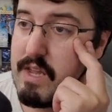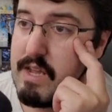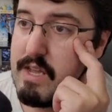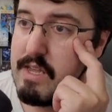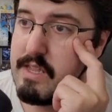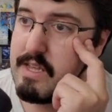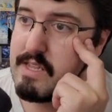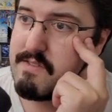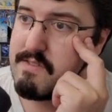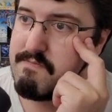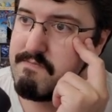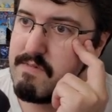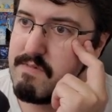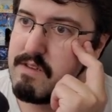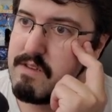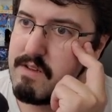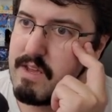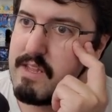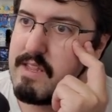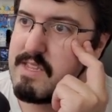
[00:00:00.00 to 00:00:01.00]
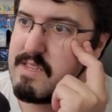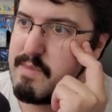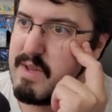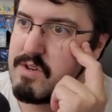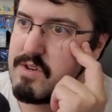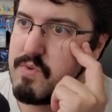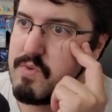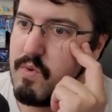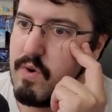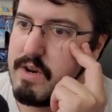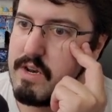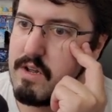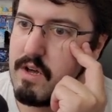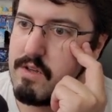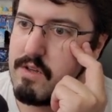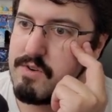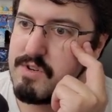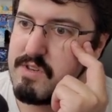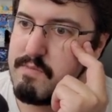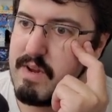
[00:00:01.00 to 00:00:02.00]
That's, okay, that's about
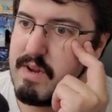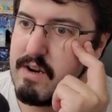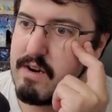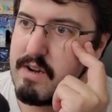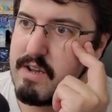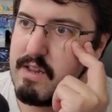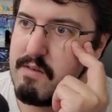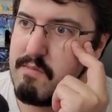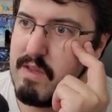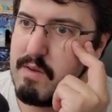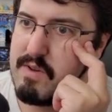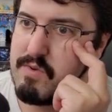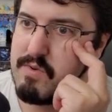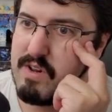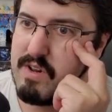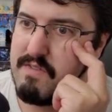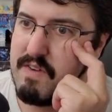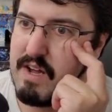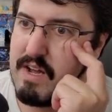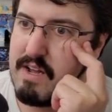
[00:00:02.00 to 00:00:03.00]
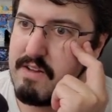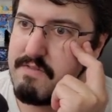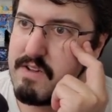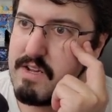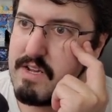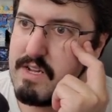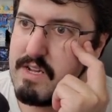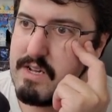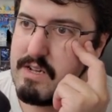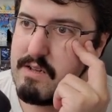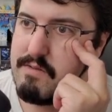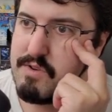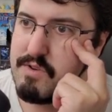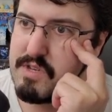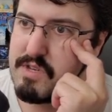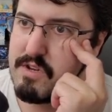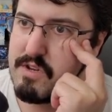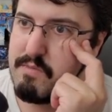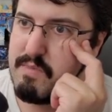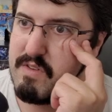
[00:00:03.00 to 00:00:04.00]
$20 American, maybe $25. There's
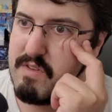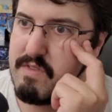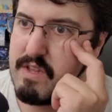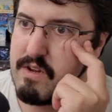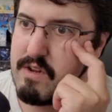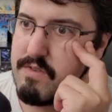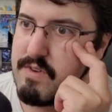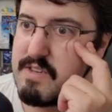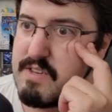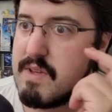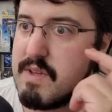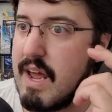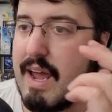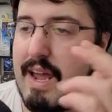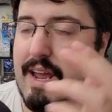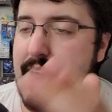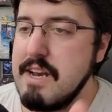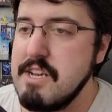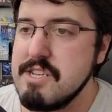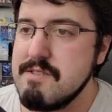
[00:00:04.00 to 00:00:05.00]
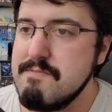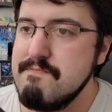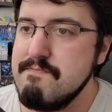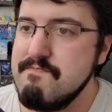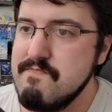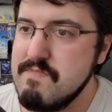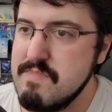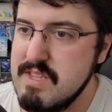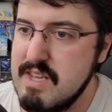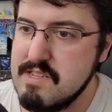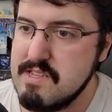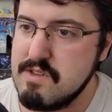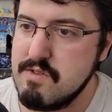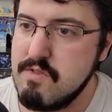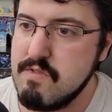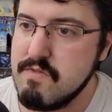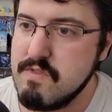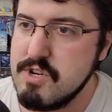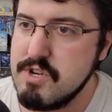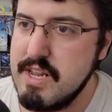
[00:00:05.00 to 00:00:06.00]
a good bit of an increase, but I just, that's the
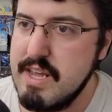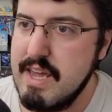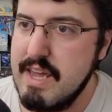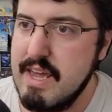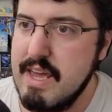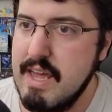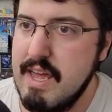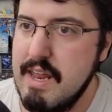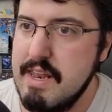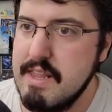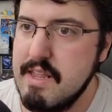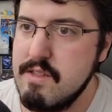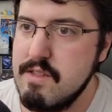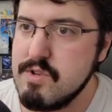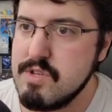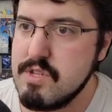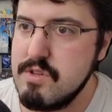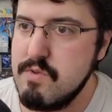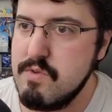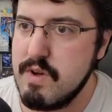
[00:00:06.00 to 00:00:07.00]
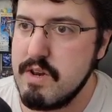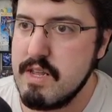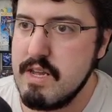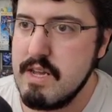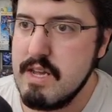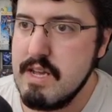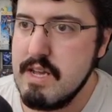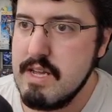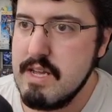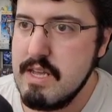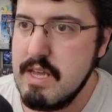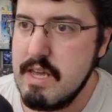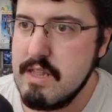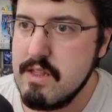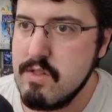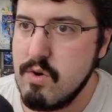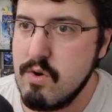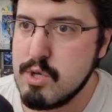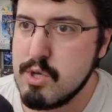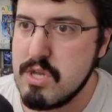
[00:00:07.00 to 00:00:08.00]
old version, and then there's a new one. It
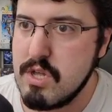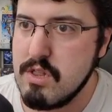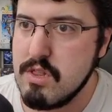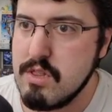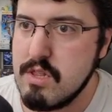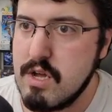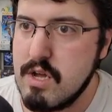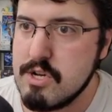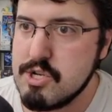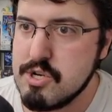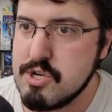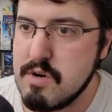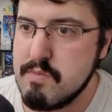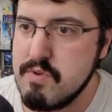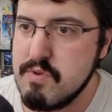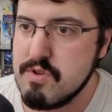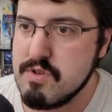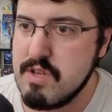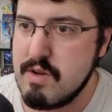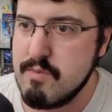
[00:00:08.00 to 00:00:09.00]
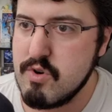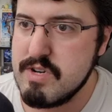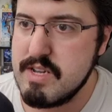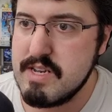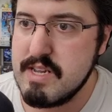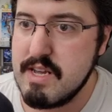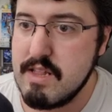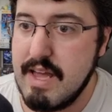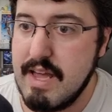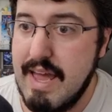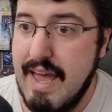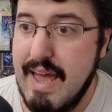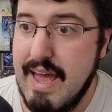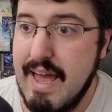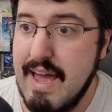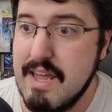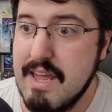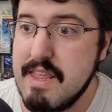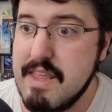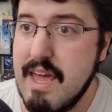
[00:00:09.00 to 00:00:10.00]
looks a lot sharper, there's a lot more detail,
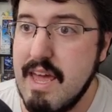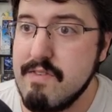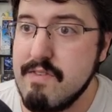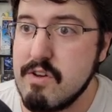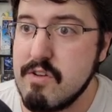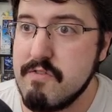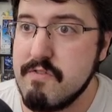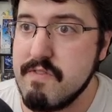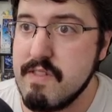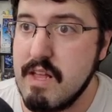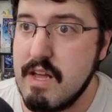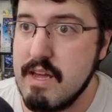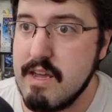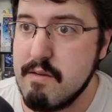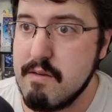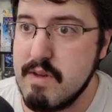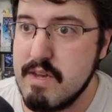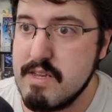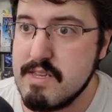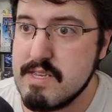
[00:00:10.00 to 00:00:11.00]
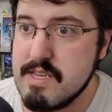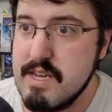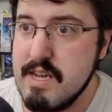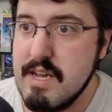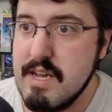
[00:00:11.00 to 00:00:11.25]
and they have a good flying base.